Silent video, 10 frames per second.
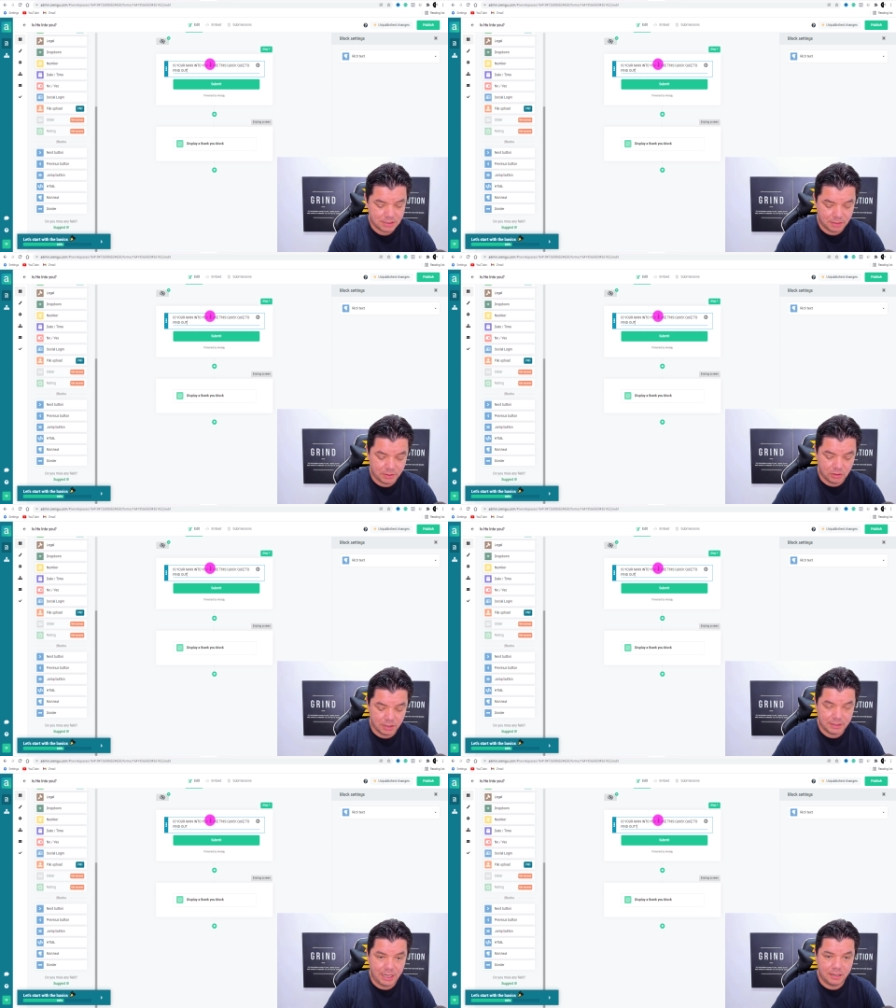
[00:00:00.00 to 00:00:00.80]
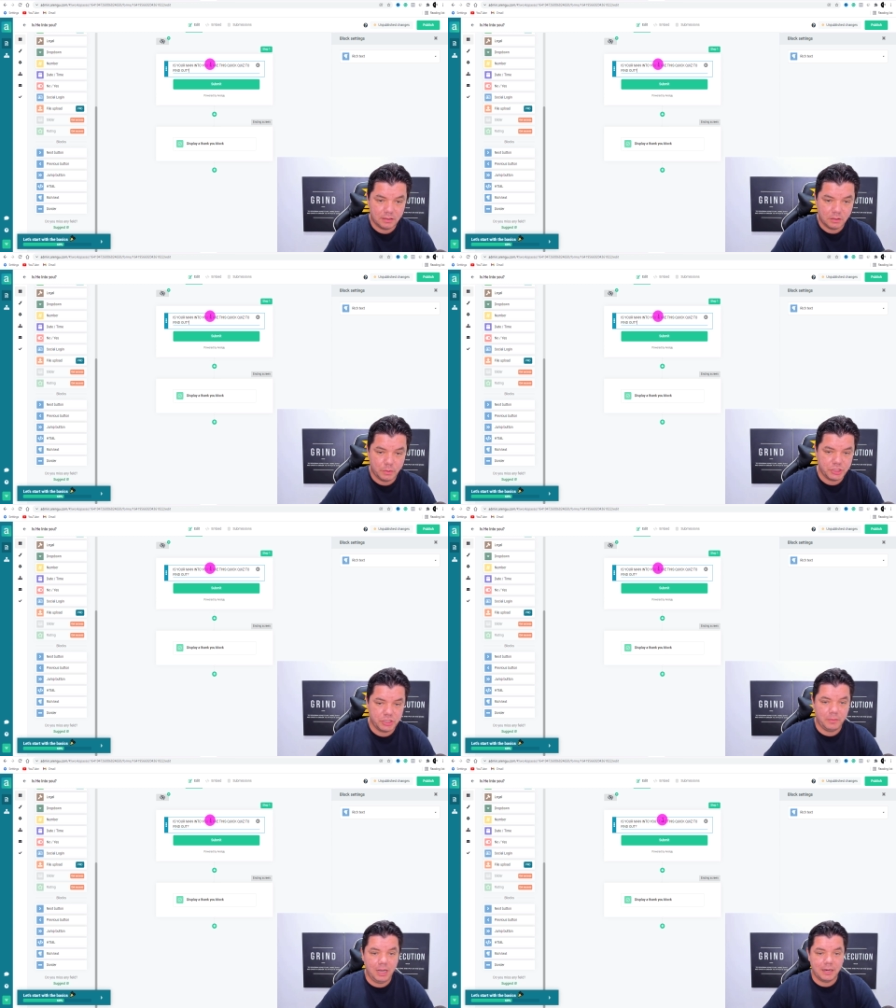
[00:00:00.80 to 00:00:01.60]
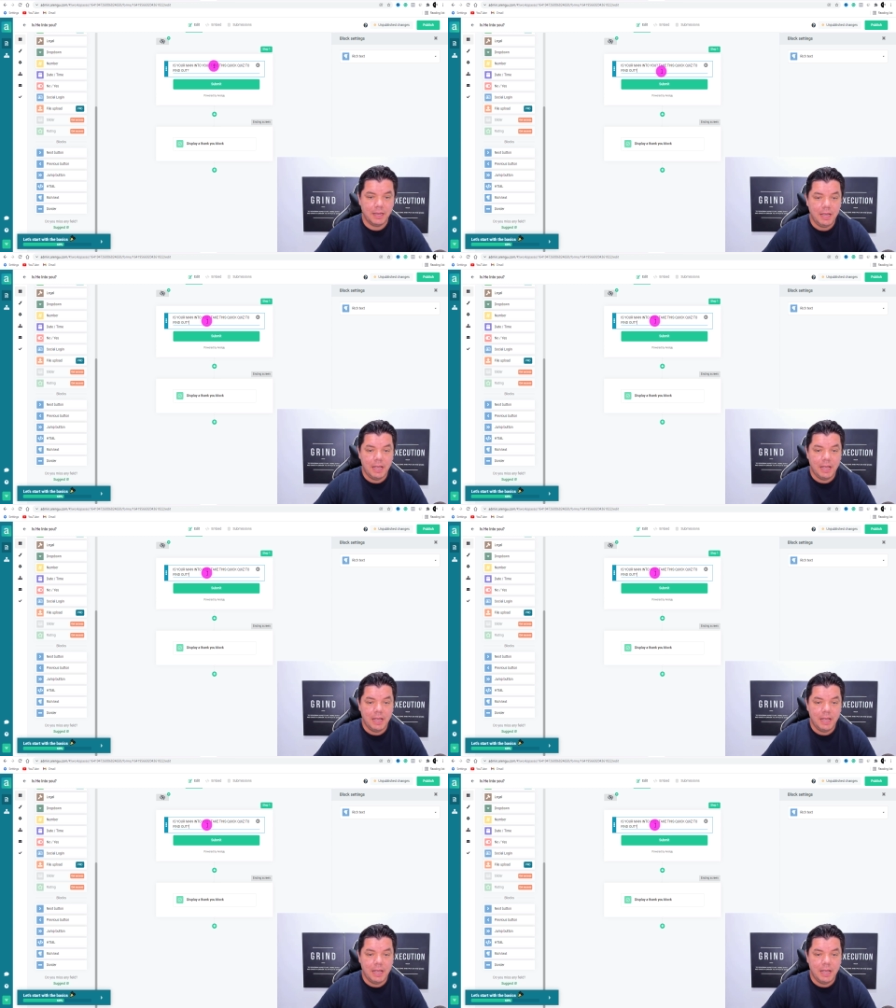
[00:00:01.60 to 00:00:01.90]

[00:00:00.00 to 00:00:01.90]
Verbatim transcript: Something like that, question mark.